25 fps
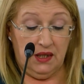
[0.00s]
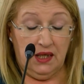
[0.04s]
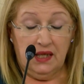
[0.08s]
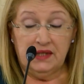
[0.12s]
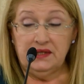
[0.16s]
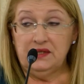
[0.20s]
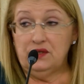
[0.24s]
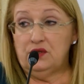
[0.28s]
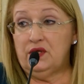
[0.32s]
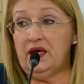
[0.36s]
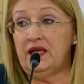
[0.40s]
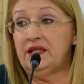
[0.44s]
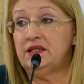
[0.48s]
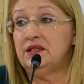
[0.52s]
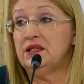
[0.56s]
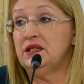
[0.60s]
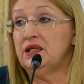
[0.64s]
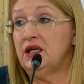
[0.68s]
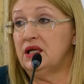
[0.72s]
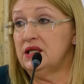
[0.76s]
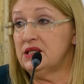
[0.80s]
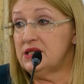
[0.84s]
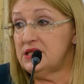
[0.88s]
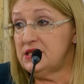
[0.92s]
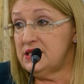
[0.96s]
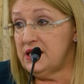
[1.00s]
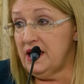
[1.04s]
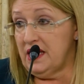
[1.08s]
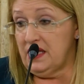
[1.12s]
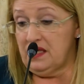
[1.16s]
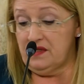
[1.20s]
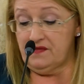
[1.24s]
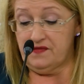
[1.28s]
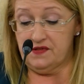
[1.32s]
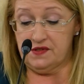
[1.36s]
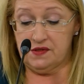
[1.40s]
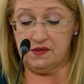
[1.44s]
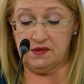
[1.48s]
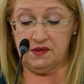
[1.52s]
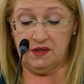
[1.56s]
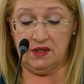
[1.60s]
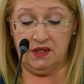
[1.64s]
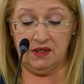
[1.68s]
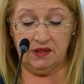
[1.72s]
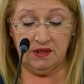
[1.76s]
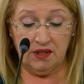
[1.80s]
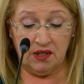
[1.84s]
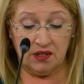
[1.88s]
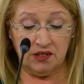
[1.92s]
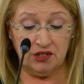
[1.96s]
Educating ourselves
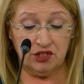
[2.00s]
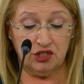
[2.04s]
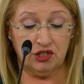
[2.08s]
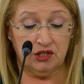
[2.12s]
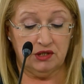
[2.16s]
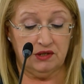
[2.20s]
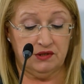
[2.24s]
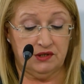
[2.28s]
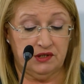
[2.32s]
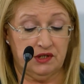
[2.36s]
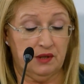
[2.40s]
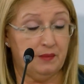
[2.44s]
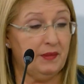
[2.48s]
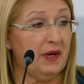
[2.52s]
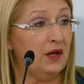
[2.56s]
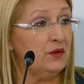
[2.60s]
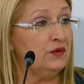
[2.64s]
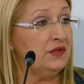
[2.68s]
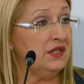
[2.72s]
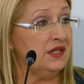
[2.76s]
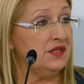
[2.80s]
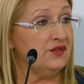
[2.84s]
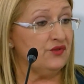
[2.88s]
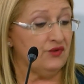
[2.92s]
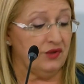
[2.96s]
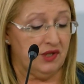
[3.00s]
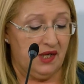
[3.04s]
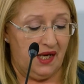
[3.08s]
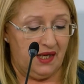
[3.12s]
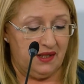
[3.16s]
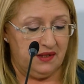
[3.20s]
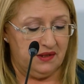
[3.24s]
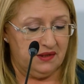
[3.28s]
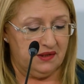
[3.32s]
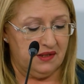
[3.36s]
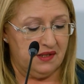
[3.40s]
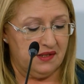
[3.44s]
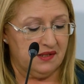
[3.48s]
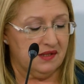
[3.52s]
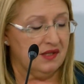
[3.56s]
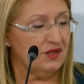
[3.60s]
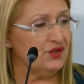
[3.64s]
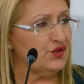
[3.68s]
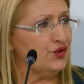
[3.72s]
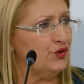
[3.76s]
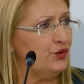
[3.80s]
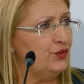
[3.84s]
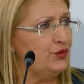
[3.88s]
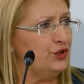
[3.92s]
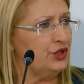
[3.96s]
and our children about these realities is
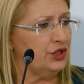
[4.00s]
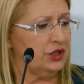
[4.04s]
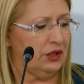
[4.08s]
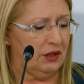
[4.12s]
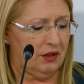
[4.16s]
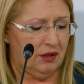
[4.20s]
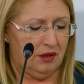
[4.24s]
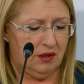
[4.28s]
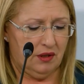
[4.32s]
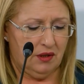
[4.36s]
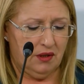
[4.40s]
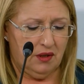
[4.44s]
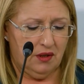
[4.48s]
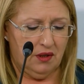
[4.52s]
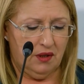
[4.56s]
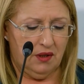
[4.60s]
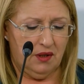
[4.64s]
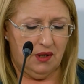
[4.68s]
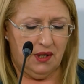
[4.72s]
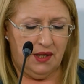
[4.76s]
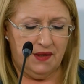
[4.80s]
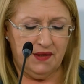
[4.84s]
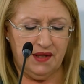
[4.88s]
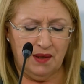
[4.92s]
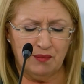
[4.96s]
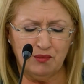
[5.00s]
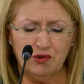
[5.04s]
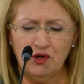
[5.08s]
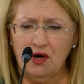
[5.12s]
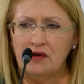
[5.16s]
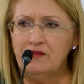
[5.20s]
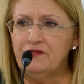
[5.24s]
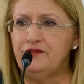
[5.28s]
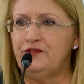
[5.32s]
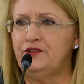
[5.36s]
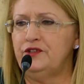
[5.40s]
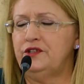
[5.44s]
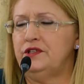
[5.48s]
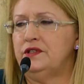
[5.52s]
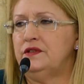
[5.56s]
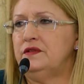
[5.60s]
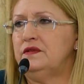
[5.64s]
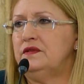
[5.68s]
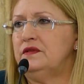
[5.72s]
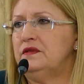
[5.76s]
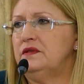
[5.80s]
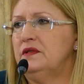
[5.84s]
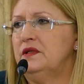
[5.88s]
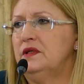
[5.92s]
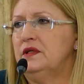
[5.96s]
crucial, and I'm
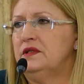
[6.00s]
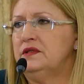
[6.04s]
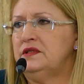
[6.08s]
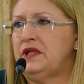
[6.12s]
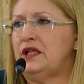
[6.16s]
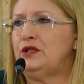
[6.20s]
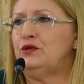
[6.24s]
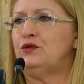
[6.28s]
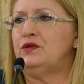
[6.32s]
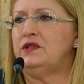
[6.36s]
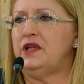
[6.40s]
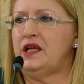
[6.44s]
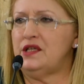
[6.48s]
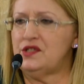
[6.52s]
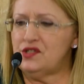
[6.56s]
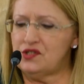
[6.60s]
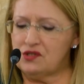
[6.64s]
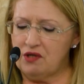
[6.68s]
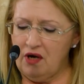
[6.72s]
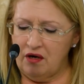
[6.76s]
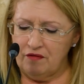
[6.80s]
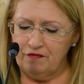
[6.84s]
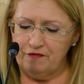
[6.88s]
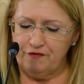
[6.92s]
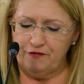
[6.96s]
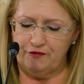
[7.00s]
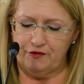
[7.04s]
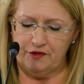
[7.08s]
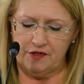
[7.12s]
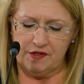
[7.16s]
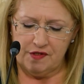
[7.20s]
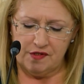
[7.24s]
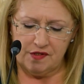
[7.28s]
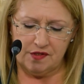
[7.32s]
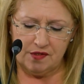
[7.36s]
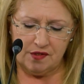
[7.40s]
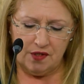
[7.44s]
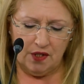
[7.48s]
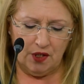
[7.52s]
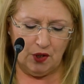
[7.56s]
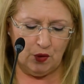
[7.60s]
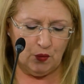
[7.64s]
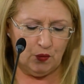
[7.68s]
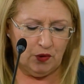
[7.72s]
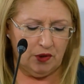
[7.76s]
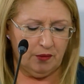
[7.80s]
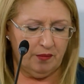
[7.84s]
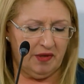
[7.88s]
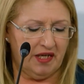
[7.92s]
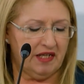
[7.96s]
confident that today's conference
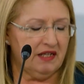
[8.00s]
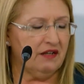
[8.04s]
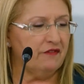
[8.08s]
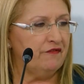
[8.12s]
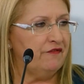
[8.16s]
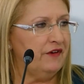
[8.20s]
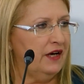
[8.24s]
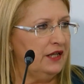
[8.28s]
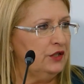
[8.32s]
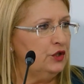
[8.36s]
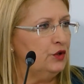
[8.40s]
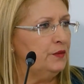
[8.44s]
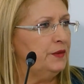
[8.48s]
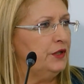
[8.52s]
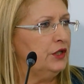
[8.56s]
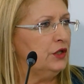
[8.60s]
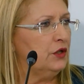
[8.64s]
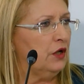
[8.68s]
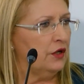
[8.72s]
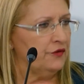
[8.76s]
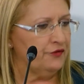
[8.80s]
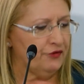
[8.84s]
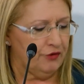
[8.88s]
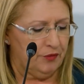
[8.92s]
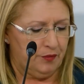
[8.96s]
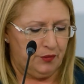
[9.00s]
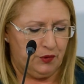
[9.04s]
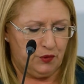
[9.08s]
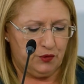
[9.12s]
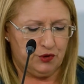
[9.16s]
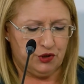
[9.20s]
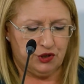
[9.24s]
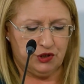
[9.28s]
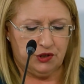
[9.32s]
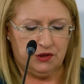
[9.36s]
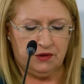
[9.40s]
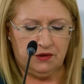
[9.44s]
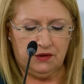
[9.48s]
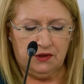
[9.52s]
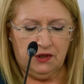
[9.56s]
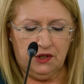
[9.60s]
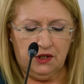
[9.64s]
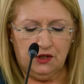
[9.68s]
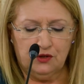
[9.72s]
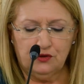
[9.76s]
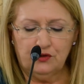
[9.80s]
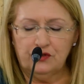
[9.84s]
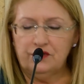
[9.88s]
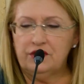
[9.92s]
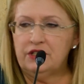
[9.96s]
will make a valuable contribution
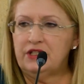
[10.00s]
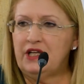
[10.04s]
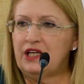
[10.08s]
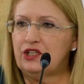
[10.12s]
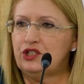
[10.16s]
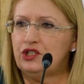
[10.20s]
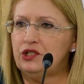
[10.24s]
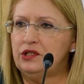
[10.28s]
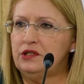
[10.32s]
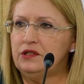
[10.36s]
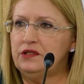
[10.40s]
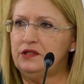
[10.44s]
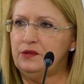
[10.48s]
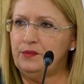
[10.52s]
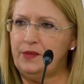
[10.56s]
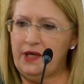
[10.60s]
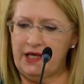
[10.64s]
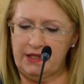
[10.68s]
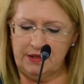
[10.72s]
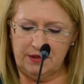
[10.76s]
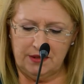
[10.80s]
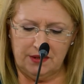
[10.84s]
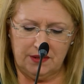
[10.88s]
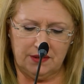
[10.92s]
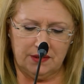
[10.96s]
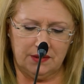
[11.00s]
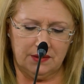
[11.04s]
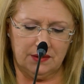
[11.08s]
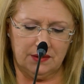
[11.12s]
to the national debate